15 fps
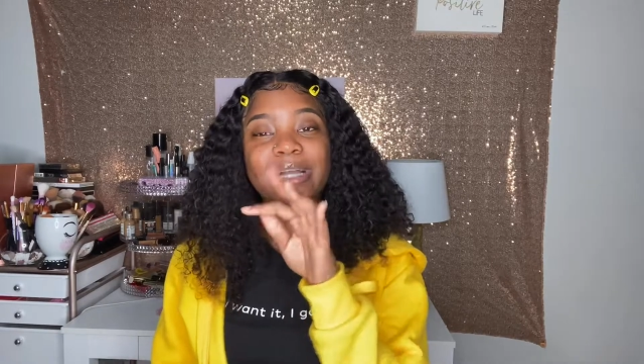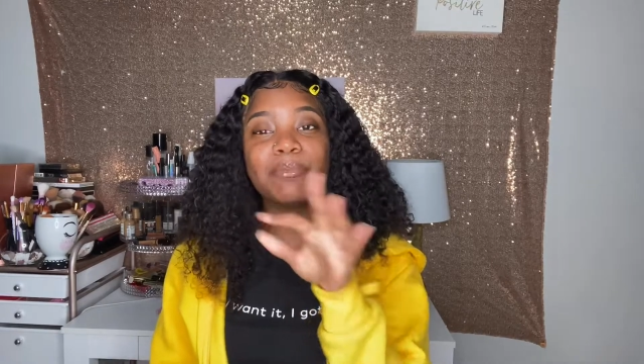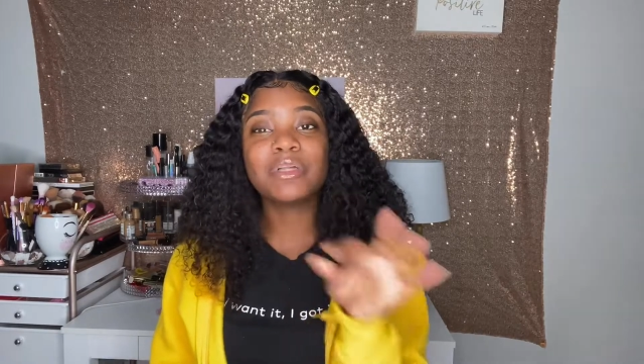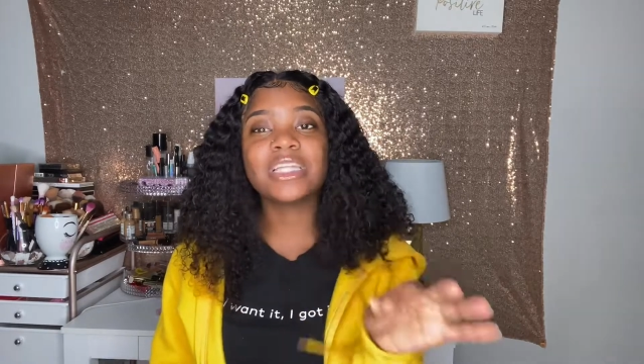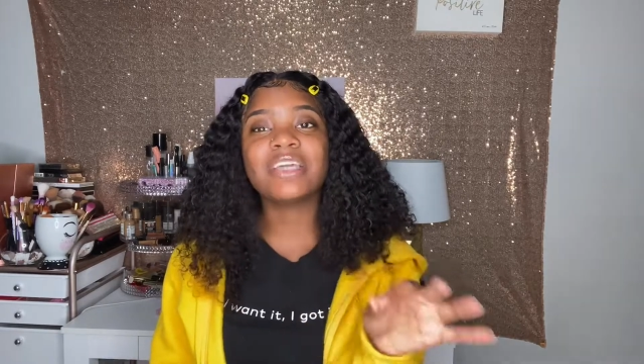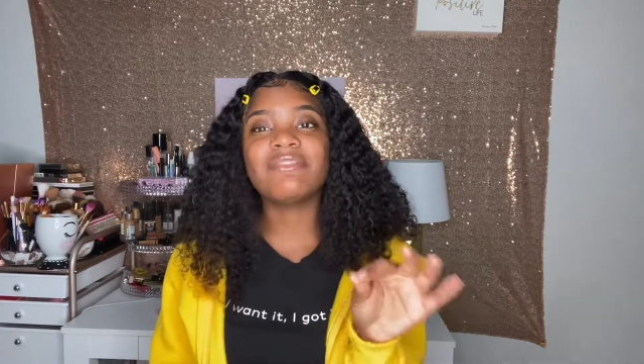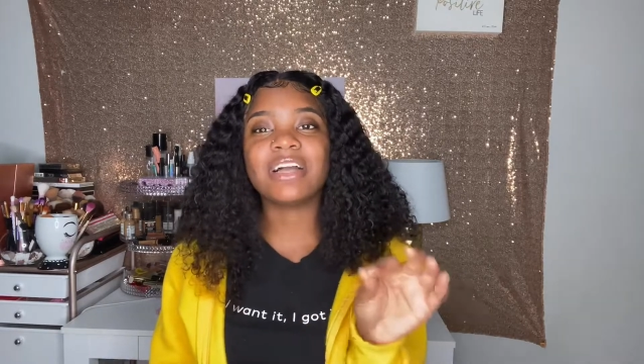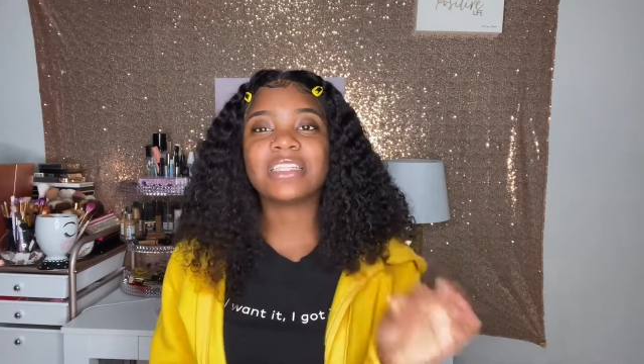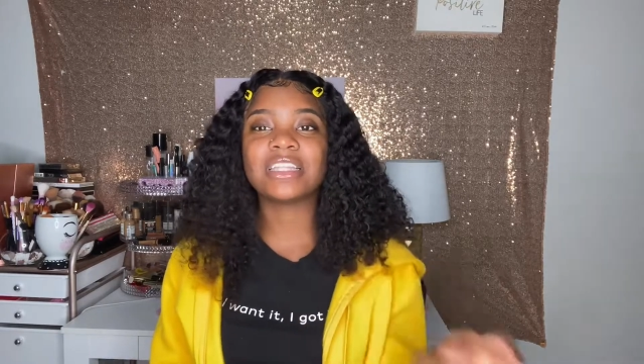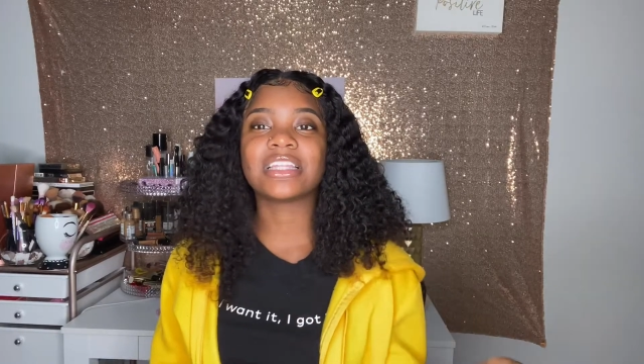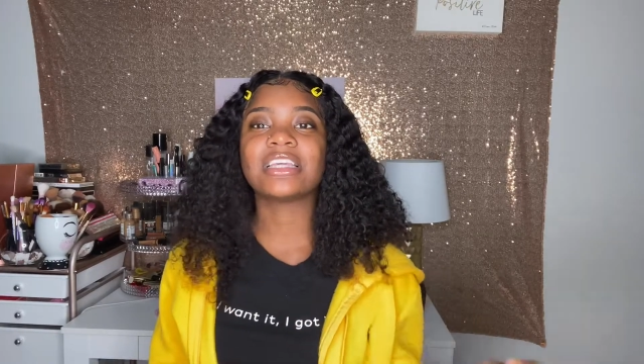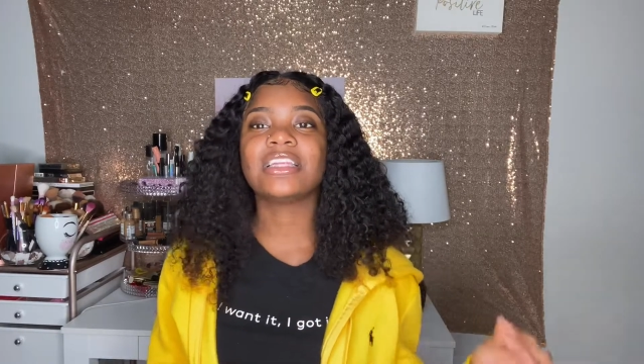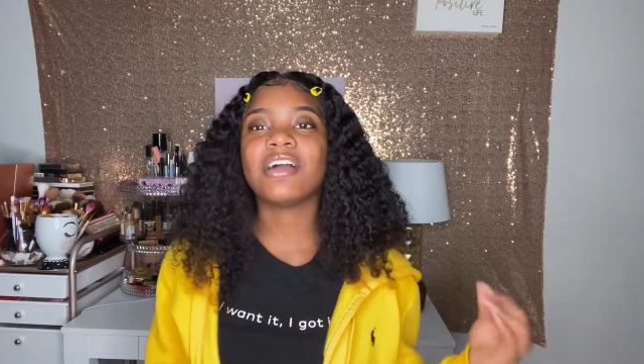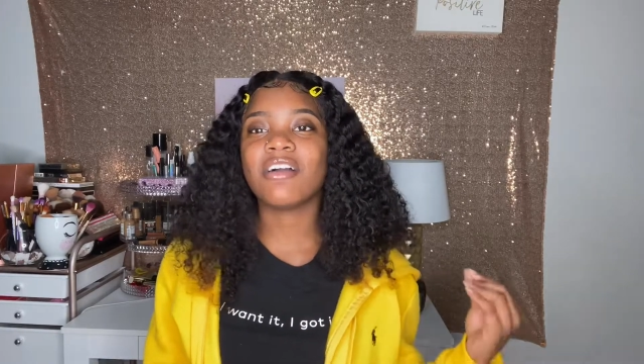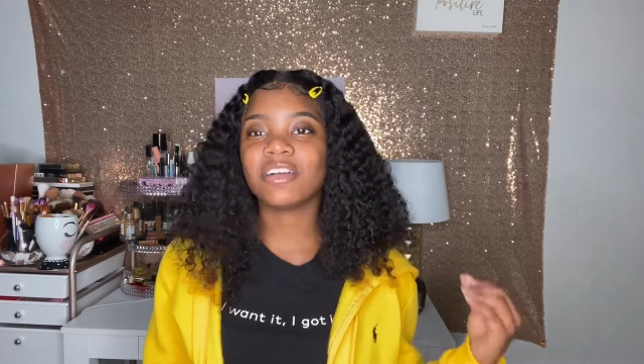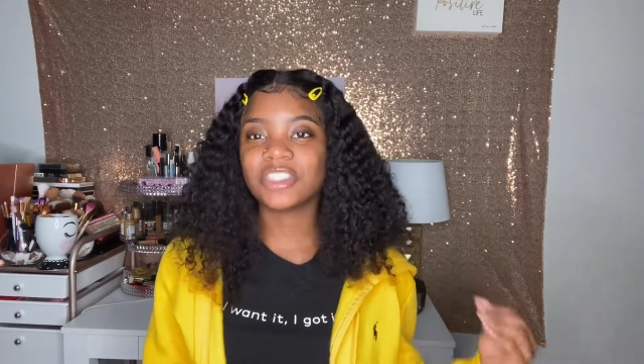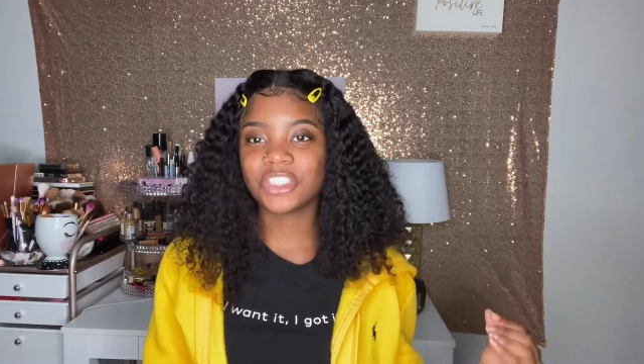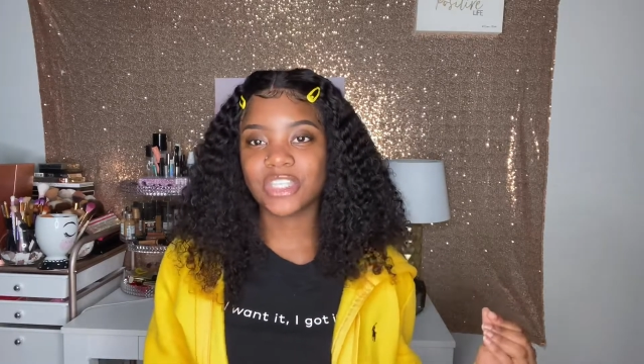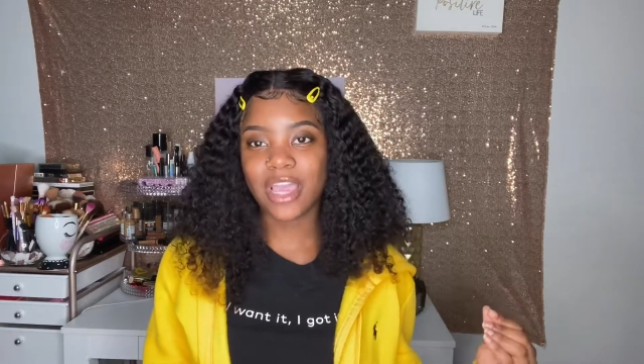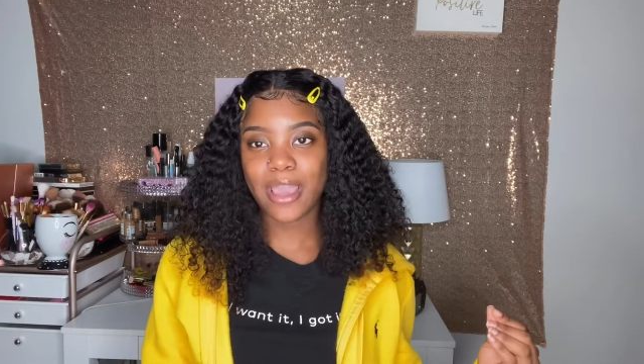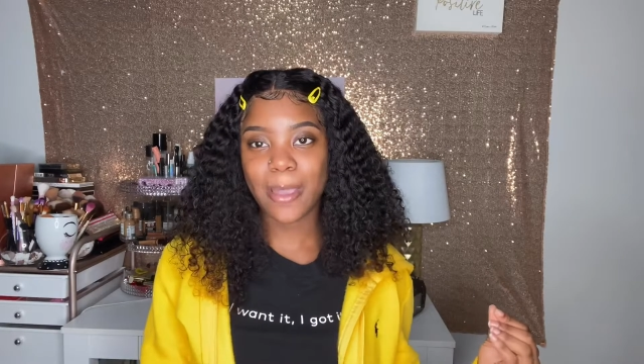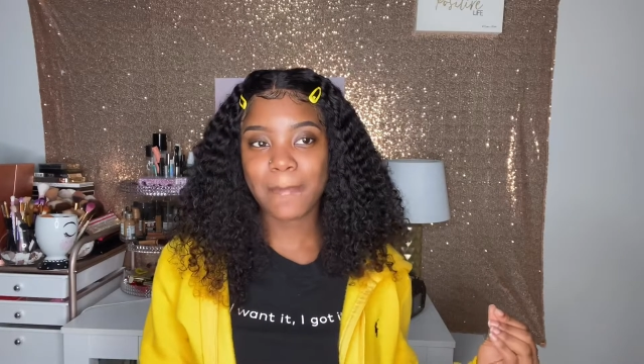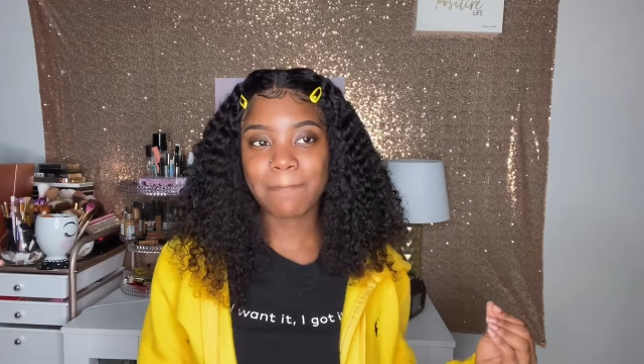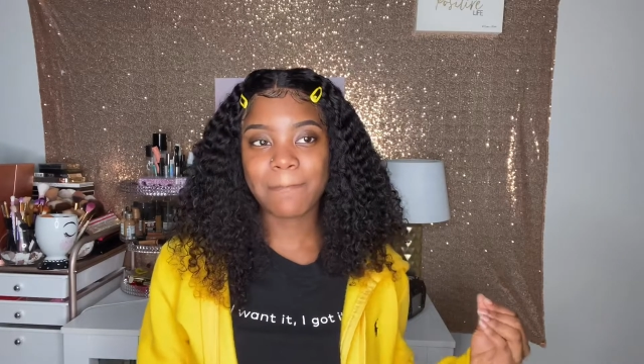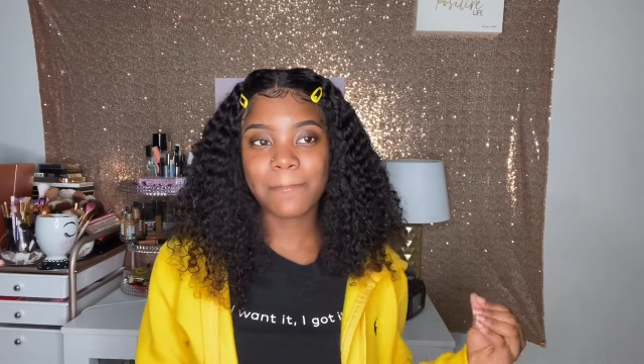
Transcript: believe I deleted our chat,